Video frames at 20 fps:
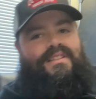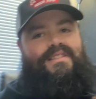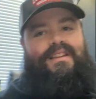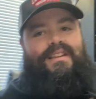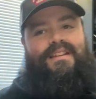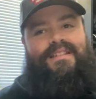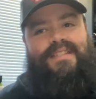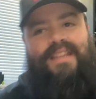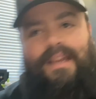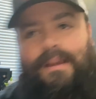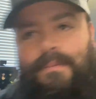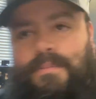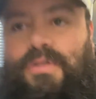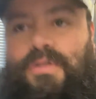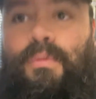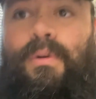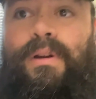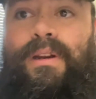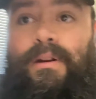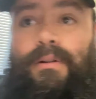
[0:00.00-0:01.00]
a damn
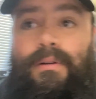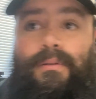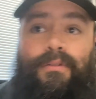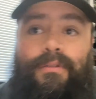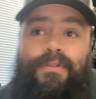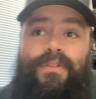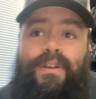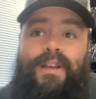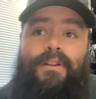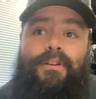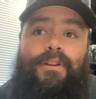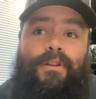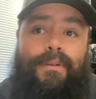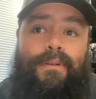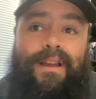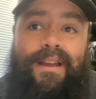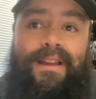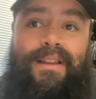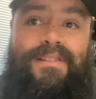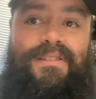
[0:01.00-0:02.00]
20-year-old figure, you
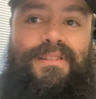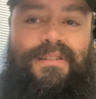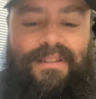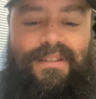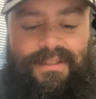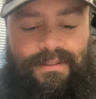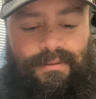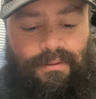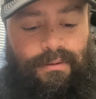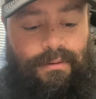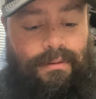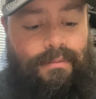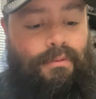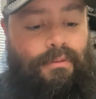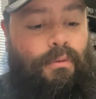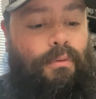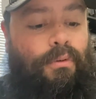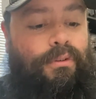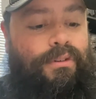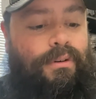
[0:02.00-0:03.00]
guys. This, or
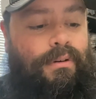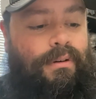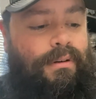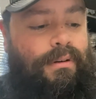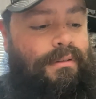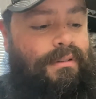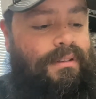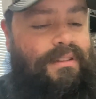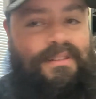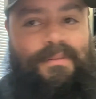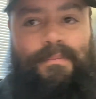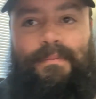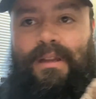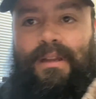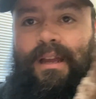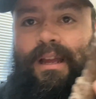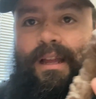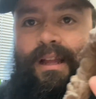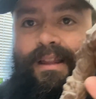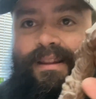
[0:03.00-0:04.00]
older. This
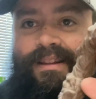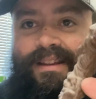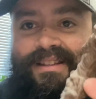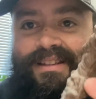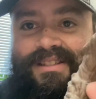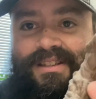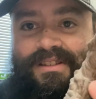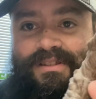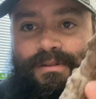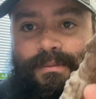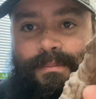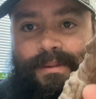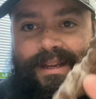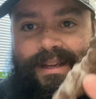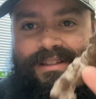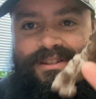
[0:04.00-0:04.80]
is from like